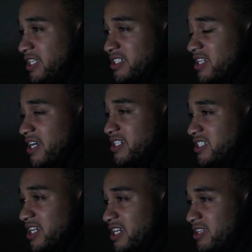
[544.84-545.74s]
the entire
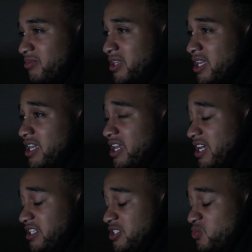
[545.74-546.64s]
time.
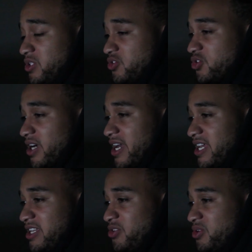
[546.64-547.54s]
At least when you try
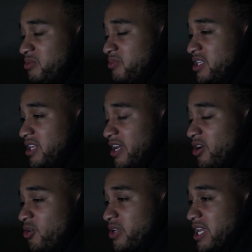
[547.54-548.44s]
it, you can be
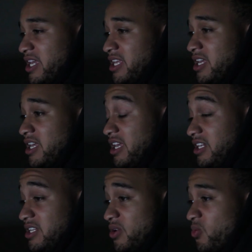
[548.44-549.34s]
like, okay,
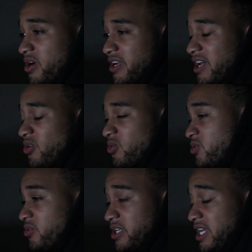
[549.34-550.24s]
it did work out,
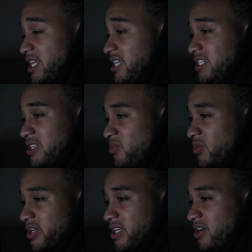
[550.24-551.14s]
or okay, it didn't
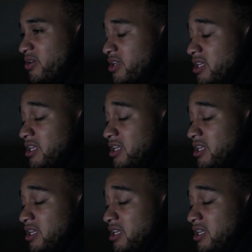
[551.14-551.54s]
work out.